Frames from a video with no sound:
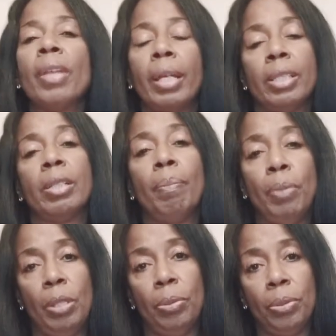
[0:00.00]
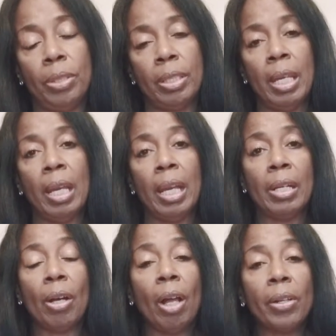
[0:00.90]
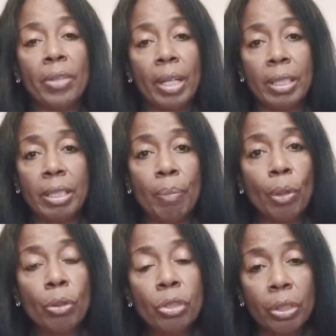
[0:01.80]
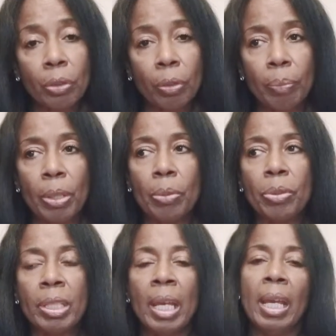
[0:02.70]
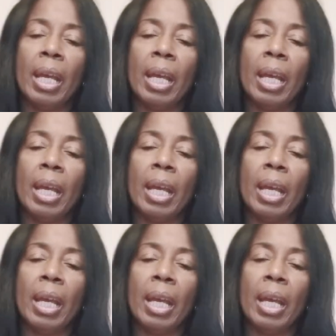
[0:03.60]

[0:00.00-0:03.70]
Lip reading: that is abuse, and all of that is emotional abuse.